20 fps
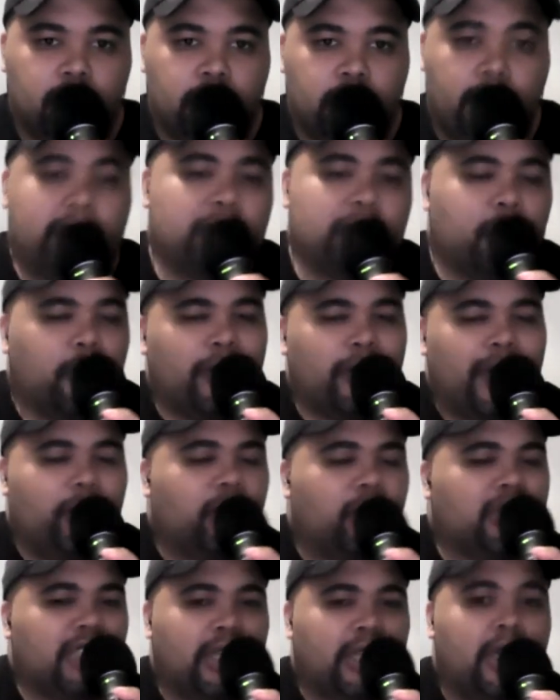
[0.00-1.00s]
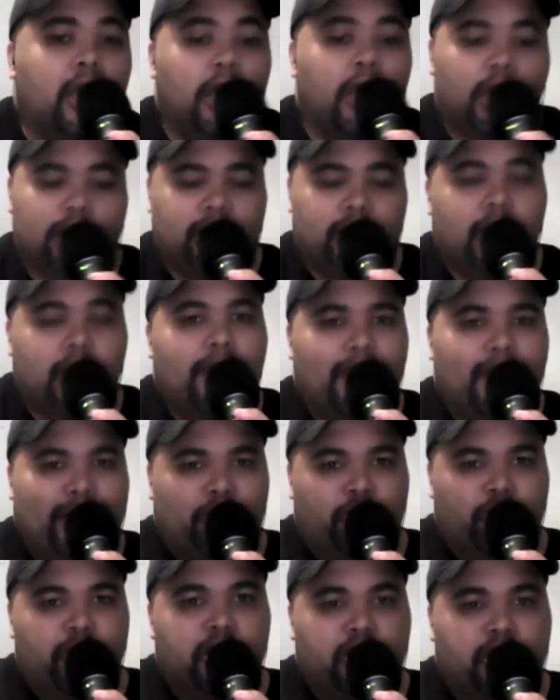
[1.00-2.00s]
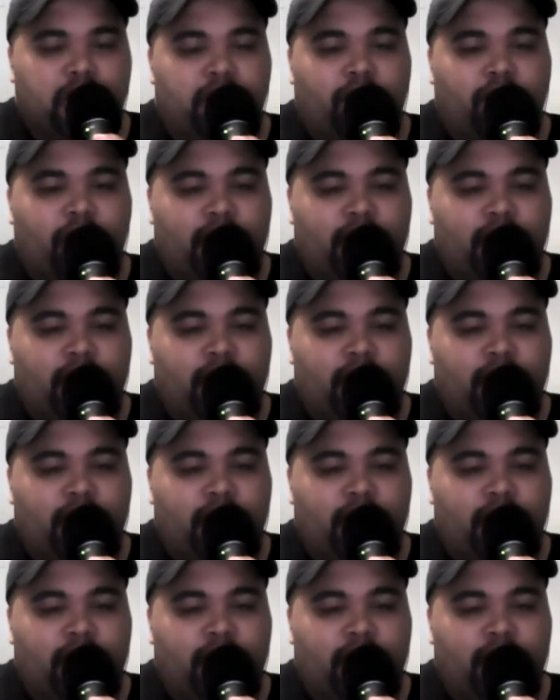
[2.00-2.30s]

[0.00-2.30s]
Maybe tomorrow night. We'll see. Because my tradition on